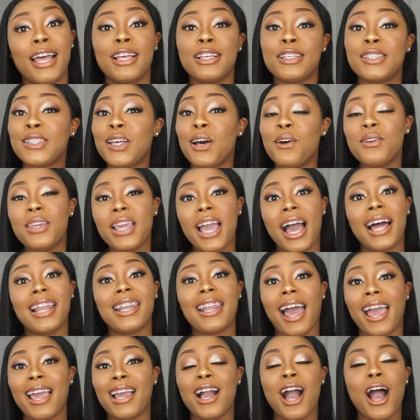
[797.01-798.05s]
So yeah,
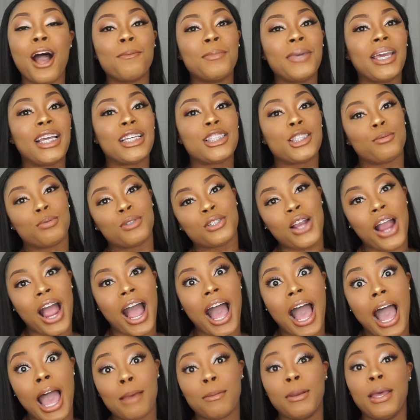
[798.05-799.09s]
like, comment, and
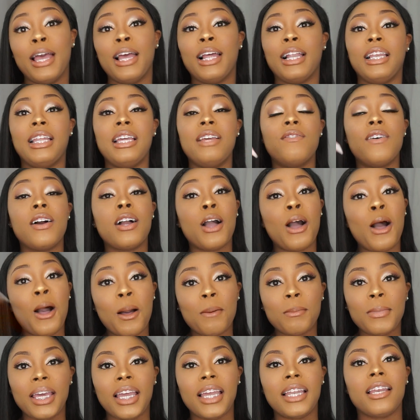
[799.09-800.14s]
subscribe. Leave a
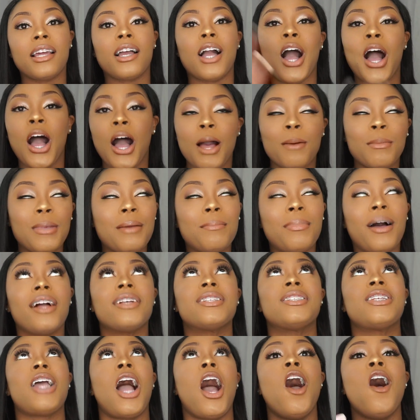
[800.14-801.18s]
comment in the comment
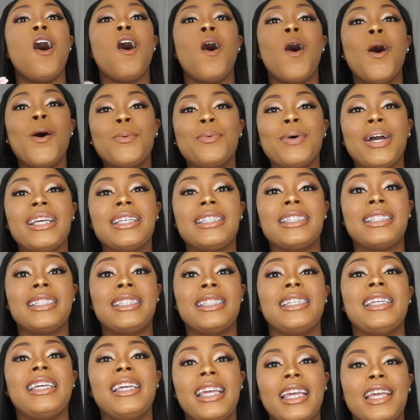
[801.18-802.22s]
box. Y'all always
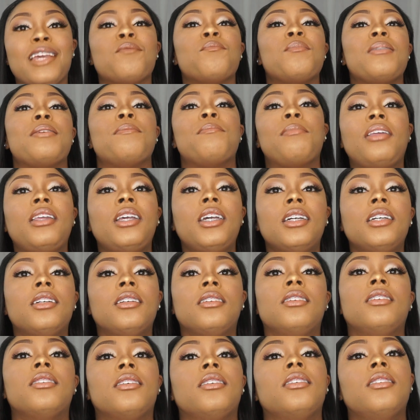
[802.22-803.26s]
DMing
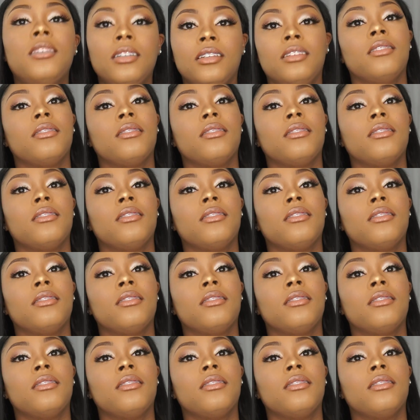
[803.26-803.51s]
me.